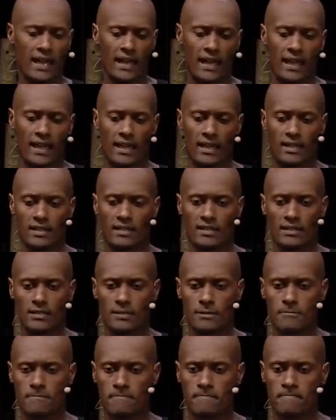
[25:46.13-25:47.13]
And
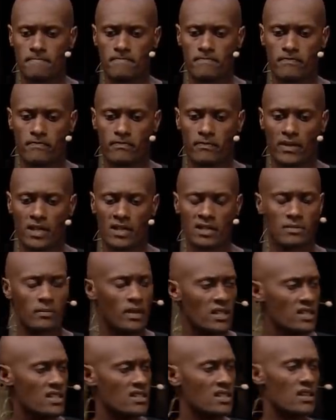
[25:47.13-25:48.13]
as
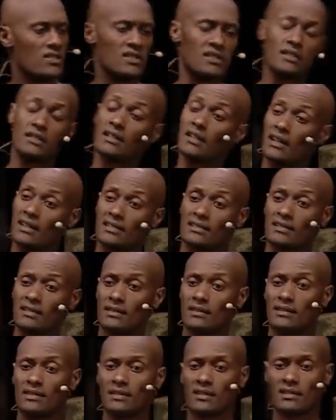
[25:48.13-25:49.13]
much as I was
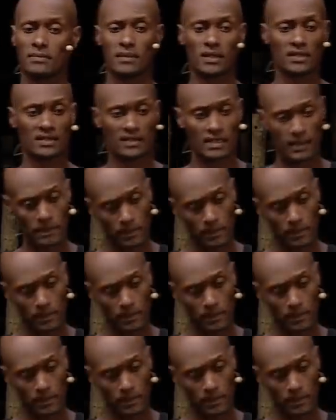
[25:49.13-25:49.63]
disgusted, as much as I